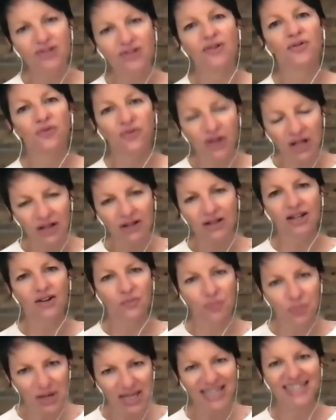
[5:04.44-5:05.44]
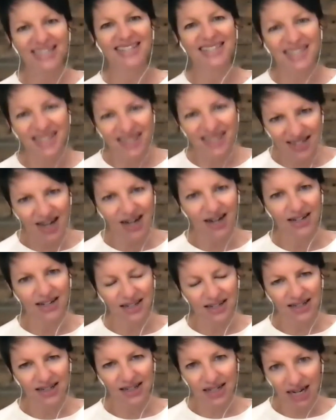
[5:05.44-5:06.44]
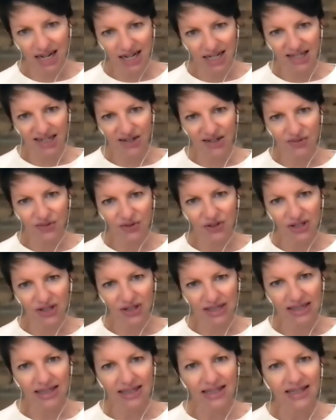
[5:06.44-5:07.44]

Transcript: a feeling of being stuck in high conflict